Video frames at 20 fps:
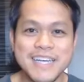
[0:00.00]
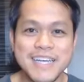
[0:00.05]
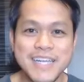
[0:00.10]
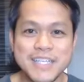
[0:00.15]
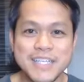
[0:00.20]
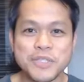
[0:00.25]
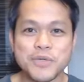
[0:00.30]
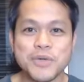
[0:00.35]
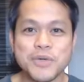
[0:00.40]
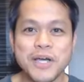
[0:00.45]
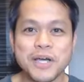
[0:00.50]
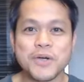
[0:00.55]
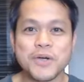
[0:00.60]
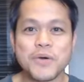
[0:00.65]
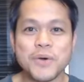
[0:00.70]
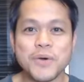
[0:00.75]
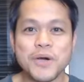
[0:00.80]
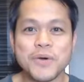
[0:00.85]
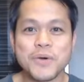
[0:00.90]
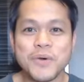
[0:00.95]
litro ng
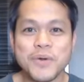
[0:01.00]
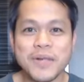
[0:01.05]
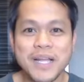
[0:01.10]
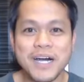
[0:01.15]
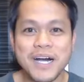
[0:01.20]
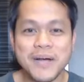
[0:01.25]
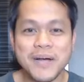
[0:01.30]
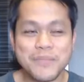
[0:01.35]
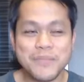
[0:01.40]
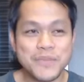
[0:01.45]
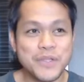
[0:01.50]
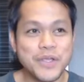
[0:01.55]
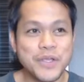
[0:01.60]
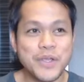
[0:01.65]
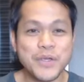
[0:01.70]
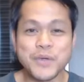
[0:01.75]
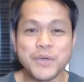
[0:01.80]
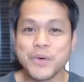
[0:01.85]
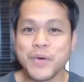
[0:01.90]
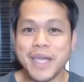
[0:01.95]
Coca-Cola.
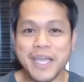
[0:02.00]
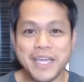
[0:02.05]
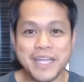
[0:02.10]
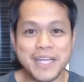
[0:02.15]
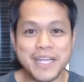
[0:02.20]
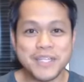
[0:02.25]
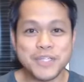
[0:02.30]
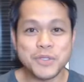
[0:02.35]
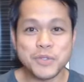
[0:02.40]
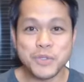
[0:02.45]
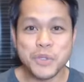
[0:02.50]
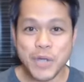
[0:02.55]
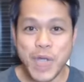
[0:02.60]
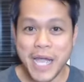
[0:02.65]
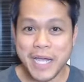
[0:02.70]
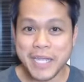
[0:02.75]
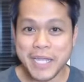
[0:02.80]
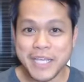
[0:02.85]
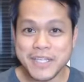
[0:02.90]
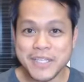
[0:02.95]
You ate it, you
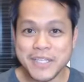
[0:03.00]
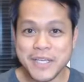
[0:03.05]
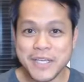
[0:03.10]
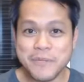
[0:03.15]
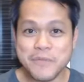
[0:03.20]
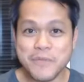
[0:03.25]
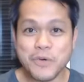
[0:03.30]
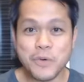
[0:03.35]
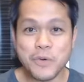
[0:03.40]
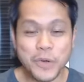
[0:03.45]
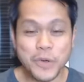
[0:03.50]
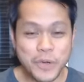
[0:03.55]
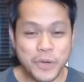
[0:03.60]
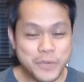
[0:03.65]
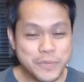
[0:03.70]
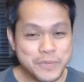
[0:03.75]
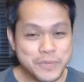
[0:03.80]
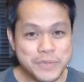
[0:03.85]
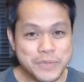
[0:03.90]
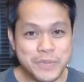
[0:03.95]
drank it,
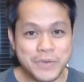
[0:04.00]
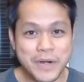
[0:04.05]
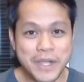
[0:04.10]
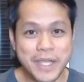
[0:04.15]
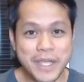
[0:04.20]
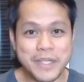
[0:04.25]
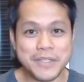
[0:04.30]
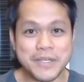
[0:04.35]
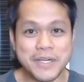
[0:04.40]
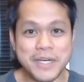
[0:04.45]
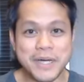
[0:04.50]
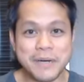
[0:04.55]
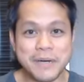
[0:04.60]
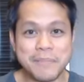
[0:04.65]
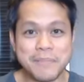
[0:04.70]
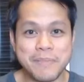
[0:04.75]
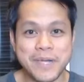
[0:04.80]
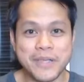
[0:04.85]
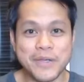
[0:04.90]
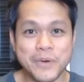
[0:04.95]
right,
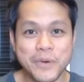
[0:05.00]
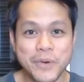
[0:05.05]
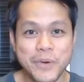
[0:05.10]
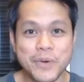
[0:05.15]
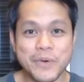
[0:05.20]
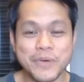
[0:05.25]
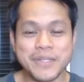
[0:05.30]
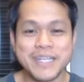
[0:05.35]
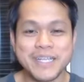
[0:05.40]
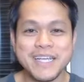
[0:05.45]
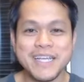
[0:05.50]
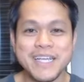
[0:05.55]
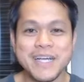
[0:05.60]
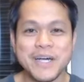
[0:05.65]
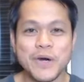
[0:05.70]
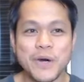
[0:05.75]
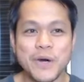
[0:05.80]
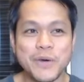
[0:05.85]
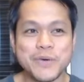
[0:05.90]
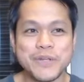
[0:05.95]
by your own
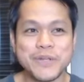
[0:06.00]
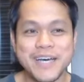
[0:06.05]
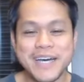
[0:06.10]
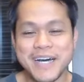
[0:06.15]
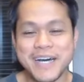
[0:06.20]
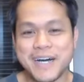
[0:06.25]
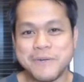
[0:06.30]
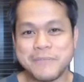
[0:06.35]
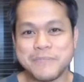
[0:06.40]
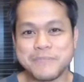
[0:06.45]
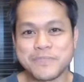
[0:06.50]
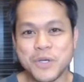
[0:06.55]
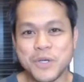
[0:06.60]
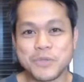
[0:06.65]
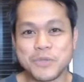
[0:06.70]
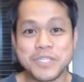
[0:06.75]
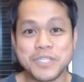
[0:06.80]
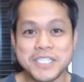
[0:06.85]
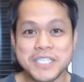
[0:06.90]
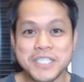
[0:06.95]

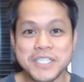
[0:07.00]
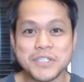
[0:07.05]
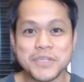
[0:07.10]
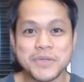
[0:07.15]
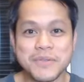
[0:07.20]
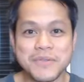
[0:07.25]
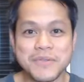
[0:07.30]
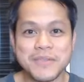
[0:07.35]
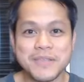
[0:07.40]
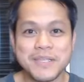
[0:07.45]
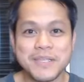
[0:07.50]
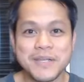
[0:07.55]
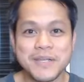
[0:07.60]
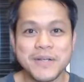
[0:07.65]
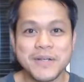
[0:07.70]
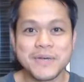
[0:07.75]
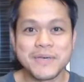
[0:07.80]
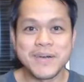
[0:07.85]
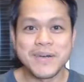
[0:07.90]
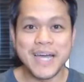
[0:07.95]
decision.
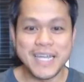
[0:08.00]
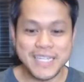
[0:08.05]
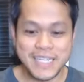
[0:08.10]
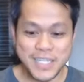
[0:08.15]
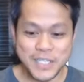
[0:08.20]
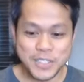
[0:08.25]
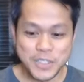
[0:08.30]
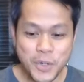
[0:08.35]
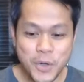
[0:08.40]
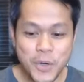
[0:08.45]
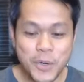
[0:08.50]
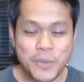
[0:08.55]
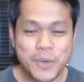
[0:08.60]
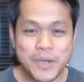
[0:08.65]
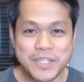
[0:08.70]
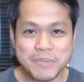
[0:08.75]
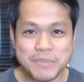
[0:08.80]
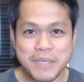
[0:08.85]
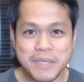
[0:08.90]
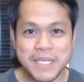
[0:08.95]
Right? It's
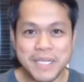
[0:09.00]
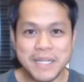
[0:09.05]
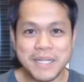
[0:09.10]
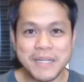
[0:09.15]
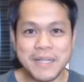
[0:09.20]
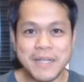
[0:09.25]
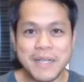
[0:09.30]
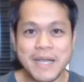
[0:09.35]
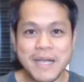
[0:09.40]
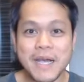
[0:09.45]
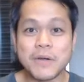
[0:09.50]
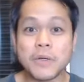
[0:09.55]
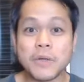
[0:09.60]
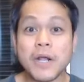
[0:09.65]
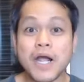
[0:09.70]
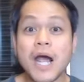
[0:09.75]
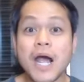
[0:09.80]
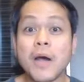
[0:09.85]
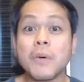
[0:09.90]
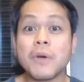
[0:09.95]
always been
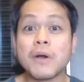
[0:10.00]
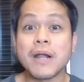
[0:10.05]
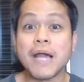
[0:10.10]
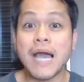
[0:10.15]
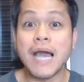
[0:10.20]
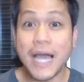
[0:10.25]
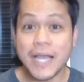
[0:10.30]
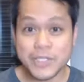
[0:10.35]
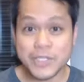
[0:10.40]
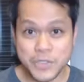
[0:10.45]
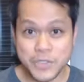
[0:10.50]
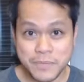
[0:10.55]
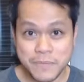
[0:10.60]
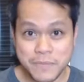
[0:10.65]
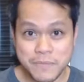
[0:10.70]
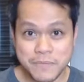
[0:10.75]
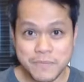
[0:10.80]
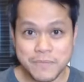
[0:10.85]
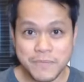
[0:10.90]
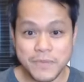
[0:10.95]
on our
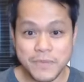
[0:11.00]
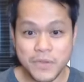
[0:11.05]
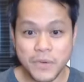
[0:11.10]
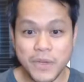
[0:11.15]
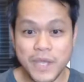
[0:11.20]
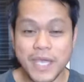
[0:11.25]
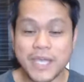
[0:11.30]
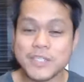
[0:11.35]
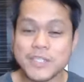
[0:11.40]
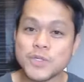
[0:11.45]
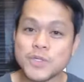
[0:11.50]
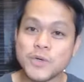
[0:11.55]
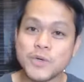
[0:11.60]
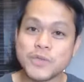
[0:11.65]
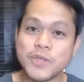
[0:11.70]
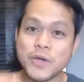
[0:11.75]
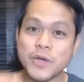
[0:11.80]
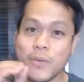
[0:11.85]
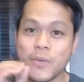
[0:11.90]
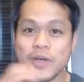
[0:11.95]
action. Okay,
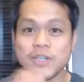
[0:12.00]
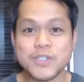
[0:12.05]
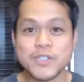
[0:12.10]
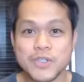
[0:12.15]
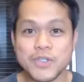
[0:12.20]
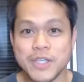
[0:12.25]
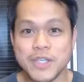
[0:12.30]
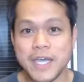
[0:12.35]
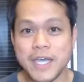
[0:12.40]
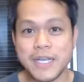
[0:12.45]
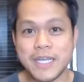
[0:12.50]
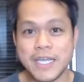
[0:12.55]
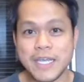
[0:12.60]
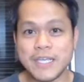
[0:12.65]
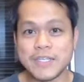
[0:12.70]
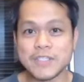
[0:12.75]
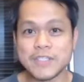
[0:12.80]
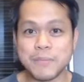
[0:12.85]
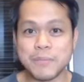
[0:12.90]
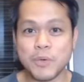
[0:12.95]
so the question then
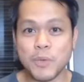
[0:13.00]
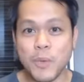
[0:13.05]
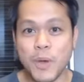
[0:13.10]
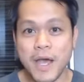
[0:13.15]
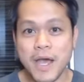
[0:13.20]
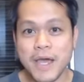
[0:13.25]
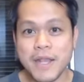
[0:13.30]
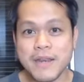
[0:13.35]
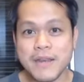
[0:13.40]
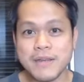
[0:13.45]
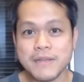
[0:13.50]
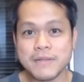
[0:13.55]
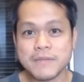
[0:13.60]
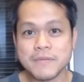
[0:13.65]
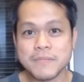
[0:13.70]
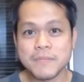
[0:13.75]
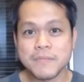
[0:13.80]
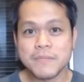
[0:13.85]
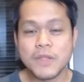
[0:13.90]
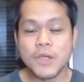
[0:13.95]
is, number 1,
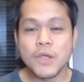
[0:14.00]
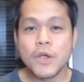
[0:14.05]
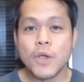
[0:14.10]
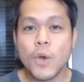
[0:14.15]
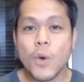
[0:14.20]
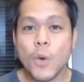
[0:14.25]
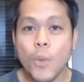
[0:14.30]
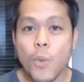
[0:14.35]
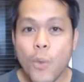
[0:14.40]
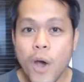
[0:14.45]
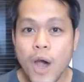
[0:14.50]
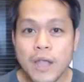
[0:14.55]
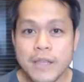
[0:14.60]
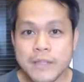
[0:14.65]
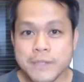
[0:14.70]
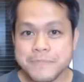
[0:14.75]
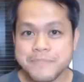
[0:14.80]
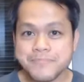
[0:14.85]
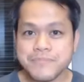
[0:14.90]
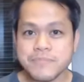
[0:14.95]

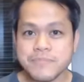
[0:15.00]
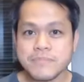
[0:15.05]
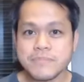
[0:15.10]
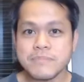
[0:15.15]
what